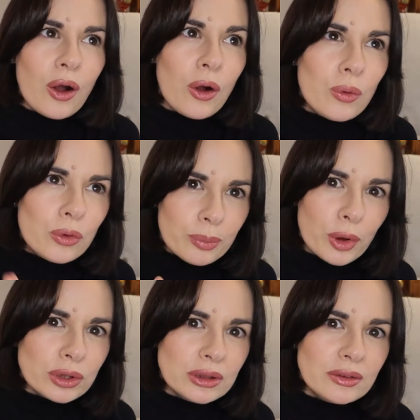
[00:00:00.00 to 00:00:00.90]
old
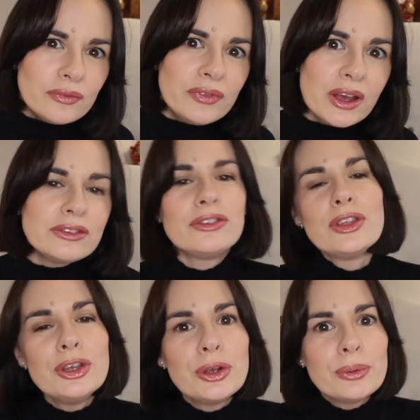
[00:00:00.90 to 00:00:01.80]
model versus the
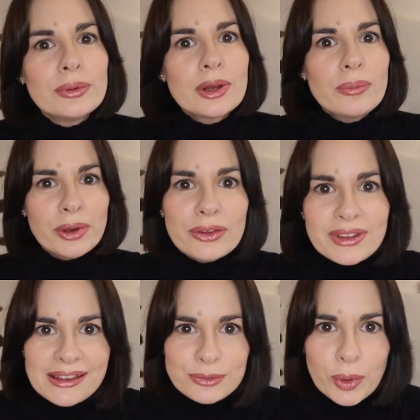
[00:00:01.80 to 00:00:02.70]
new, because
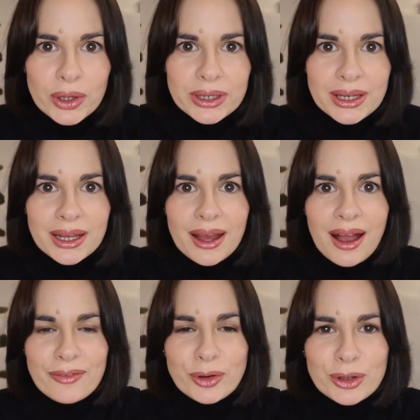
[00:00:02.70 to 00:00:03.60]
guess what?
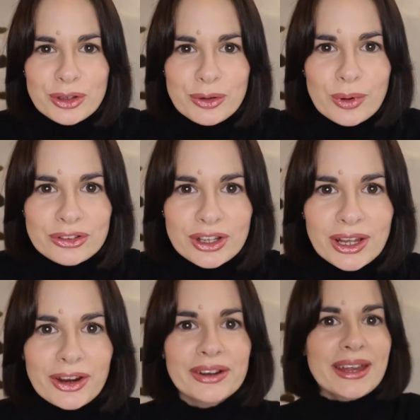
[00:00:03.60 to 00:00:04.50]
I've got a new watch
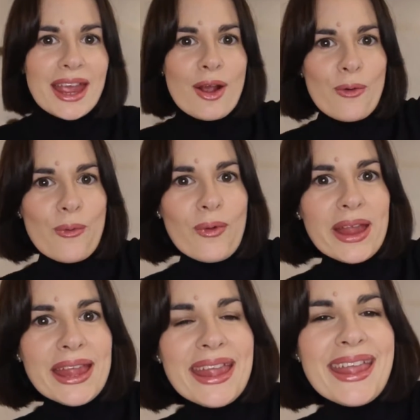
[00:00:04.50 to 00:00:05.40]
alert.
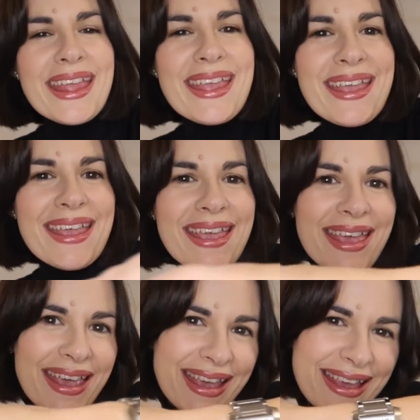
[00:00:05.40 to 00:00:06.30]

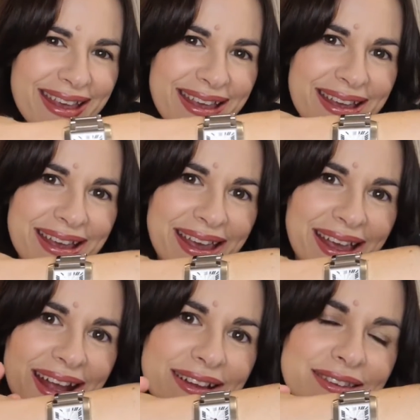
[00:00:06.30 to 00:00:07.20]
Whee!
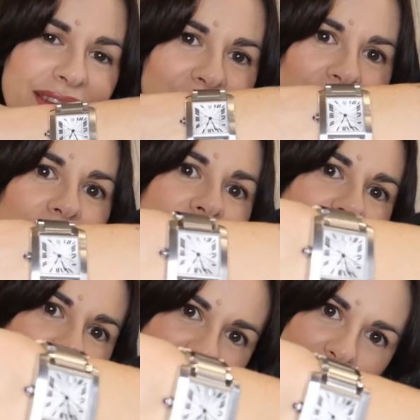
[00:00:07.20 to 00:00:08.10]
It's the
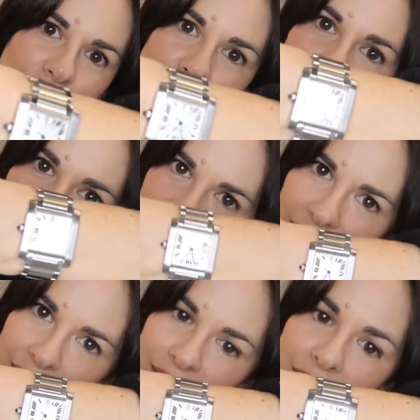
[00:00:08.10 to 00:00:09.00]
Cartier Tank
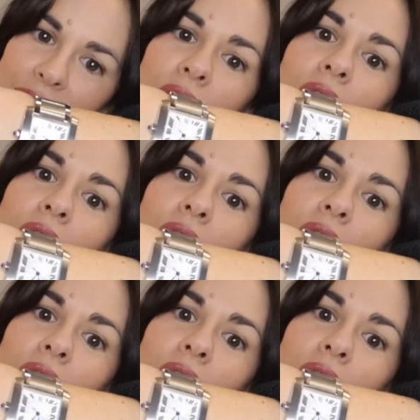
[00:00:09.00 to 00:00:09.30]
Française